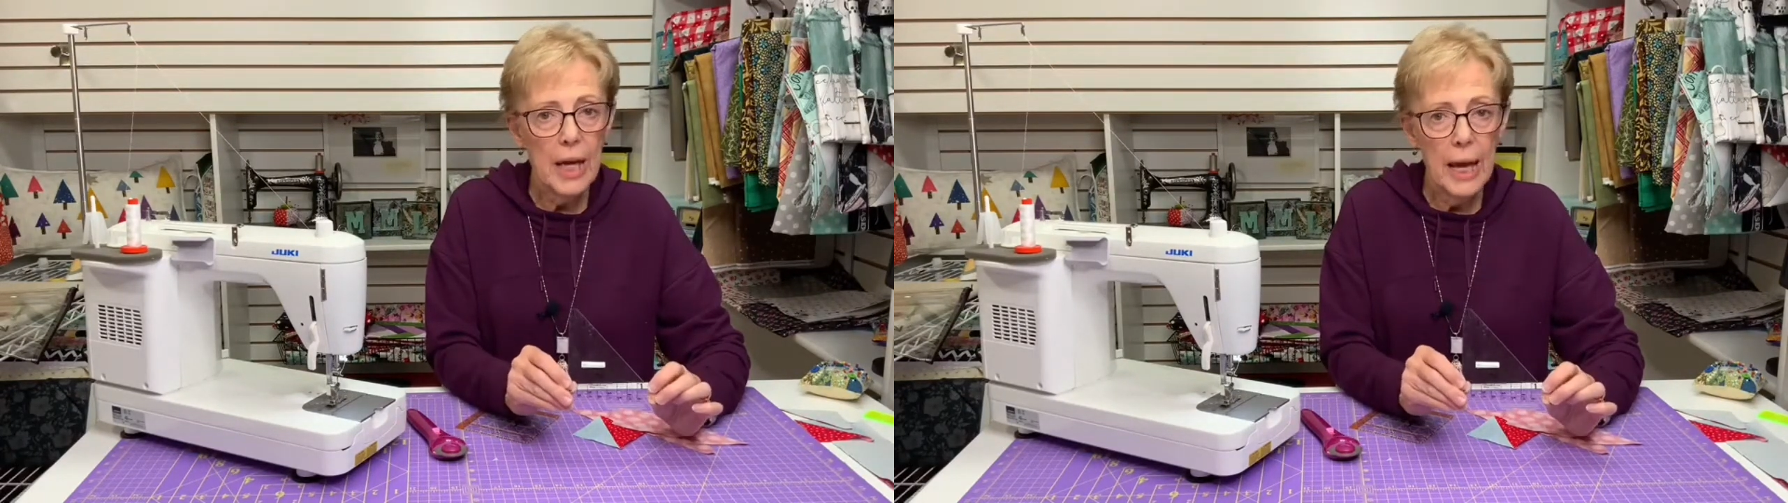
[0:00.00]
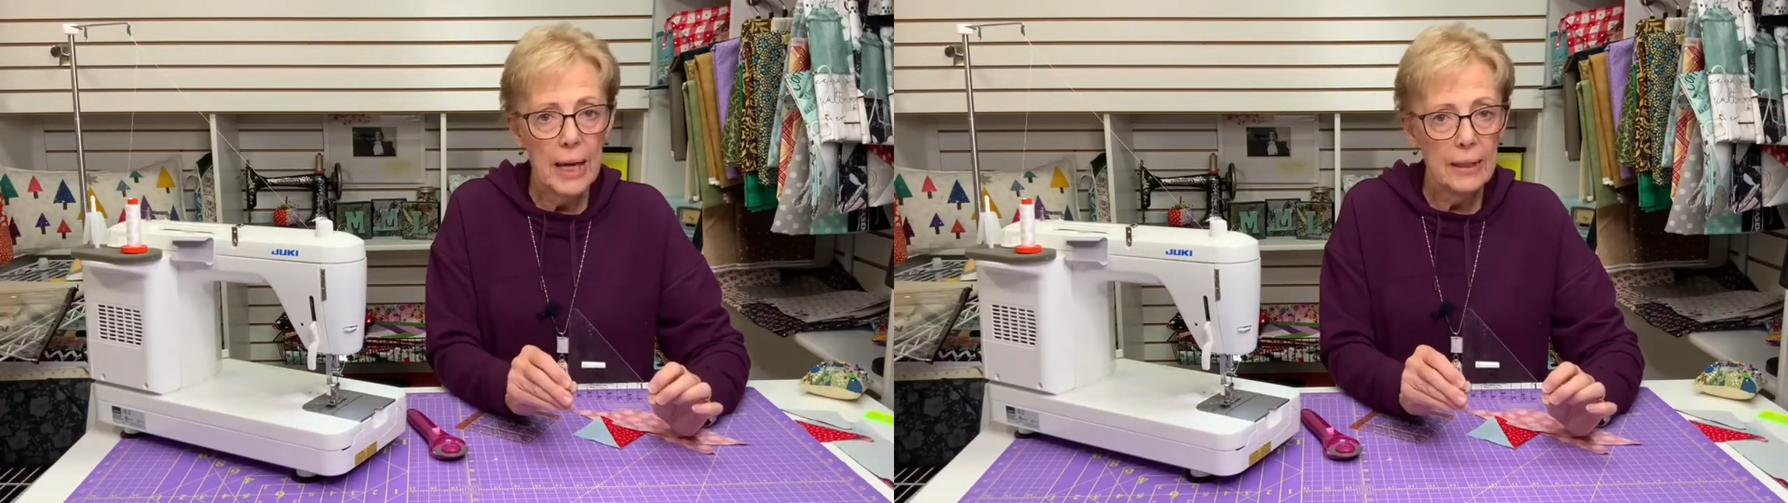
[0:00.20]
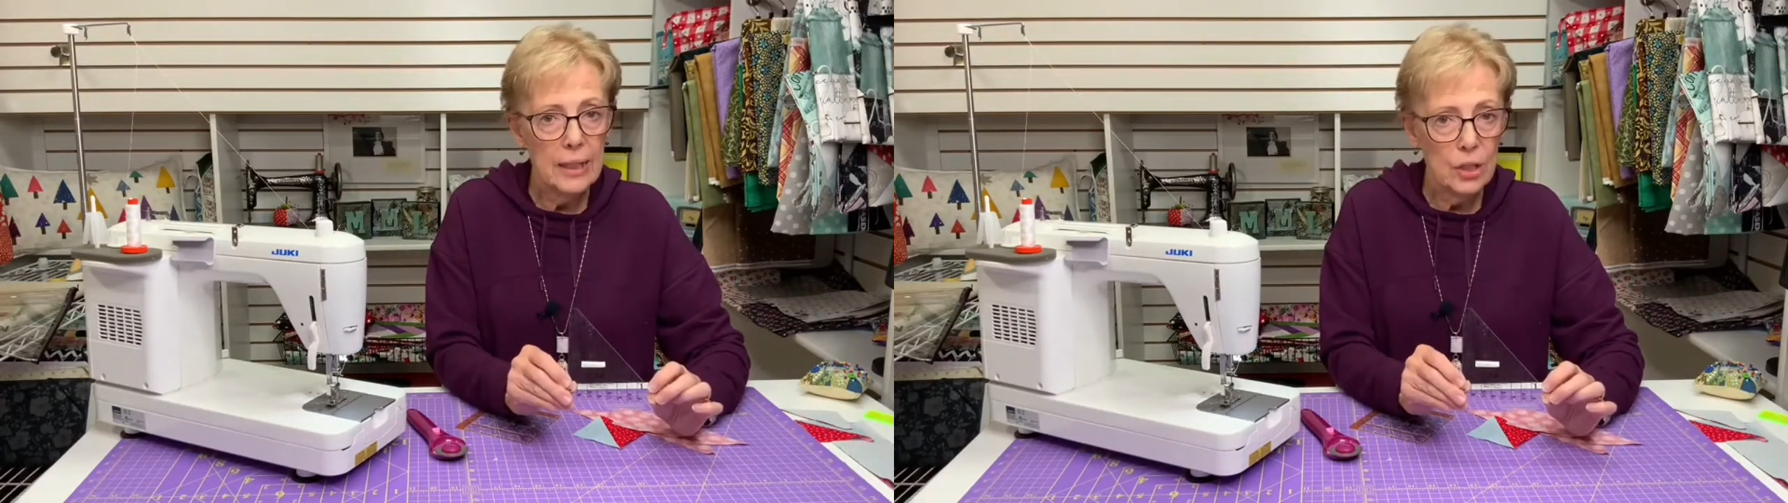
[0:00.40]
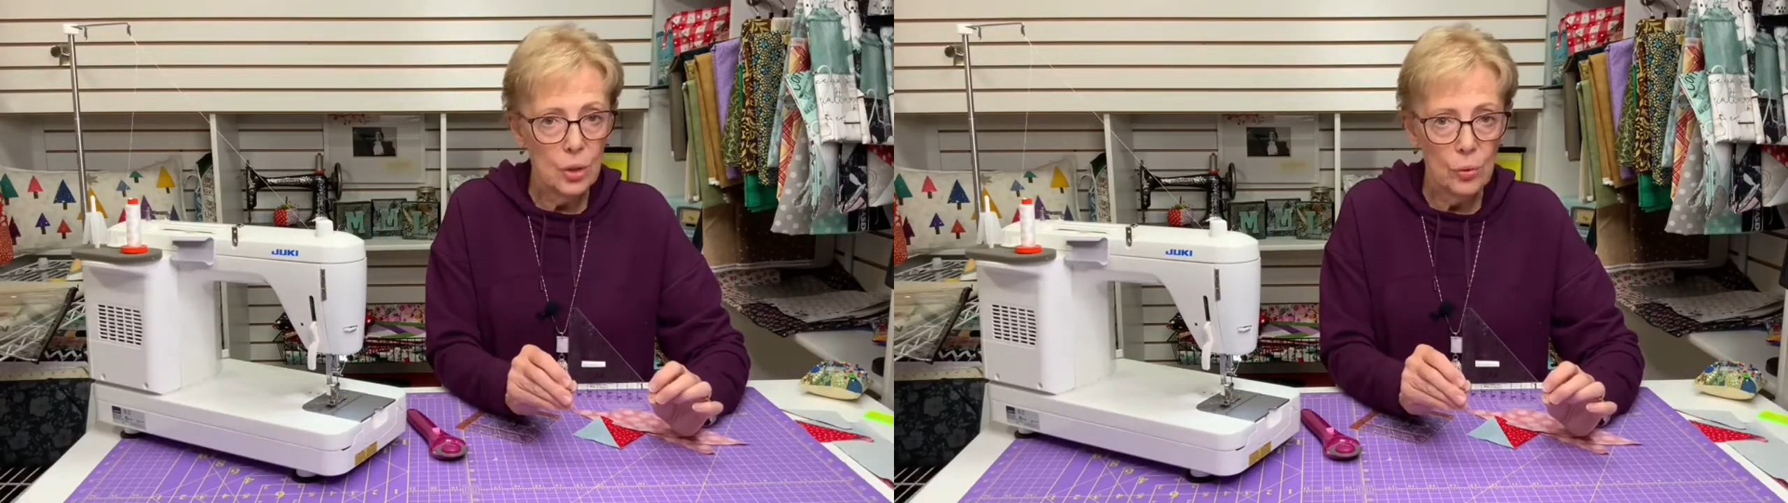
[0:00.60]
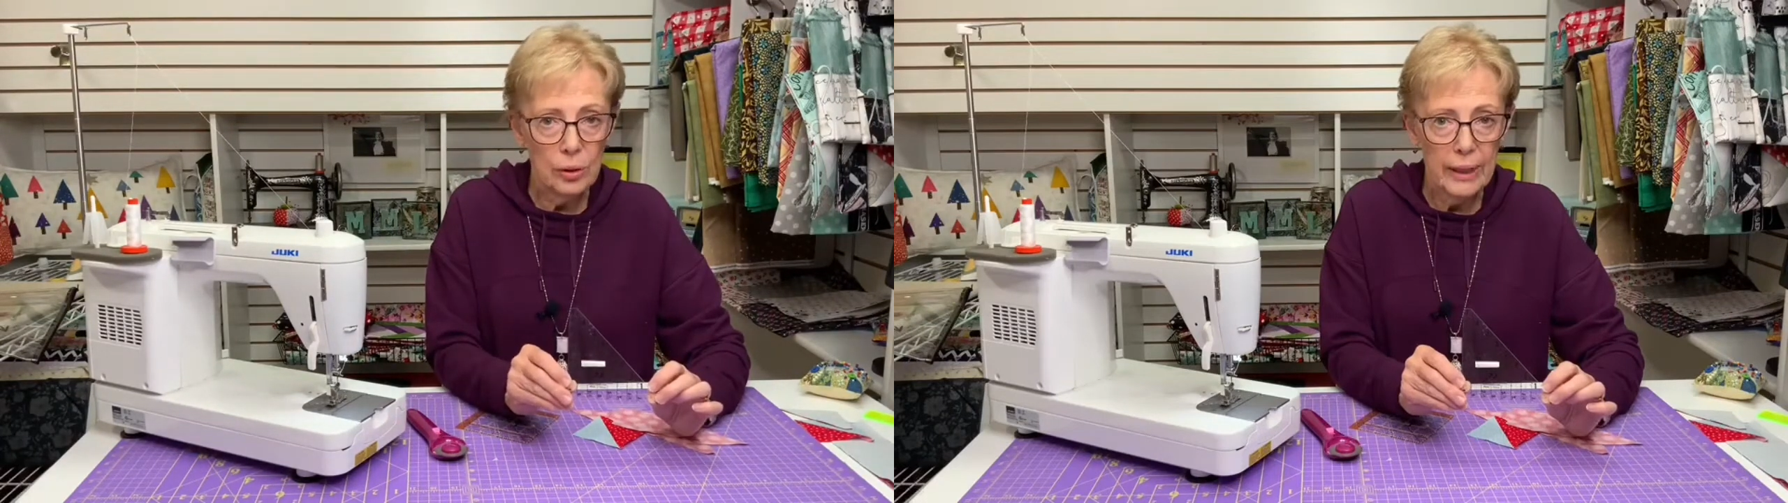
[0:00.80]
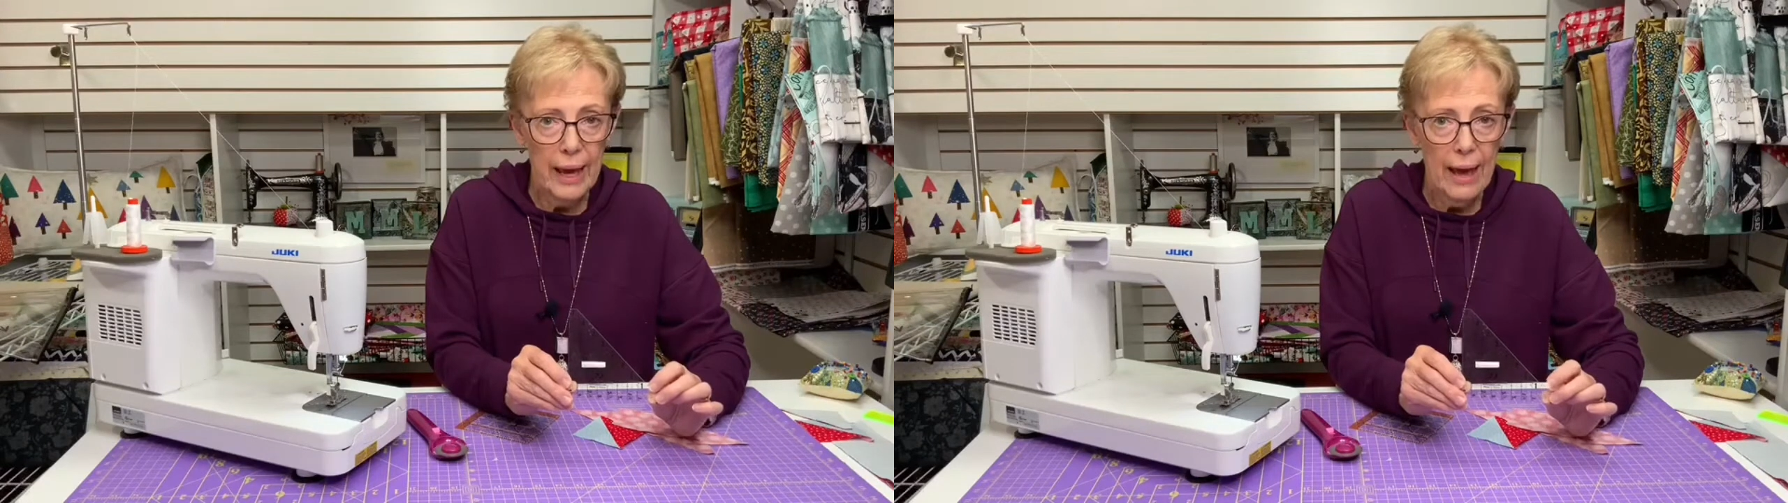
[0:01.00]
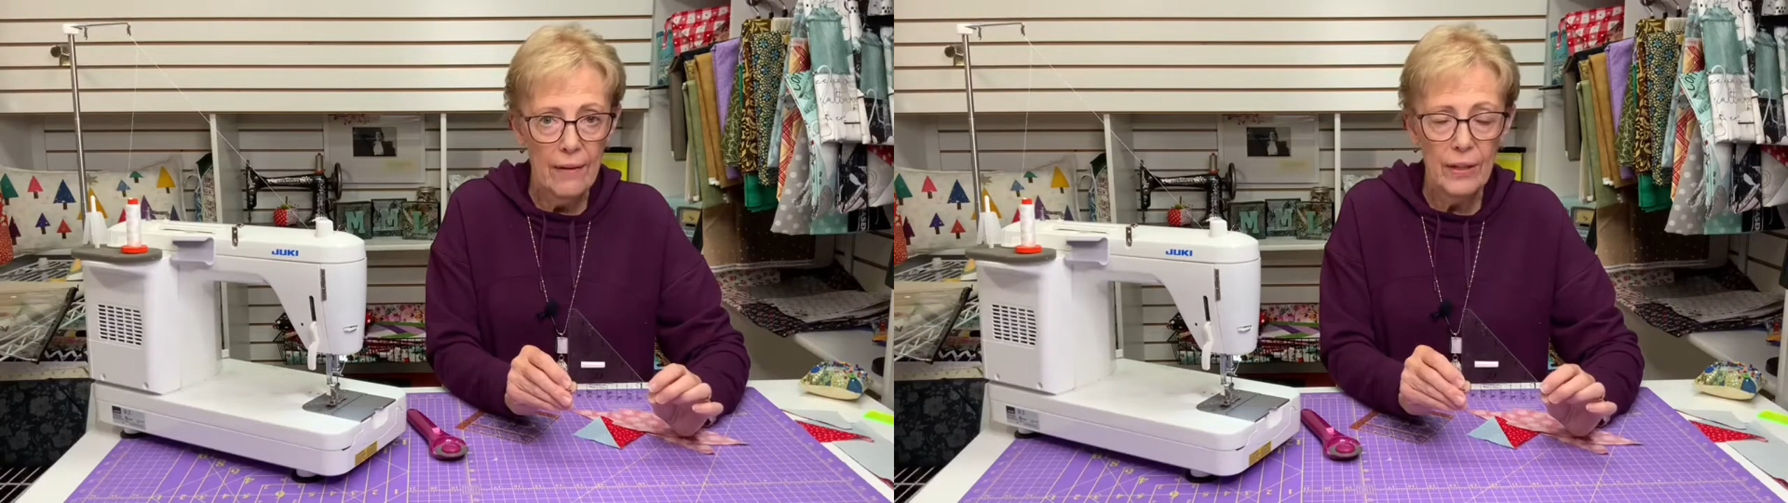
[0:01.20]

handy tool to have,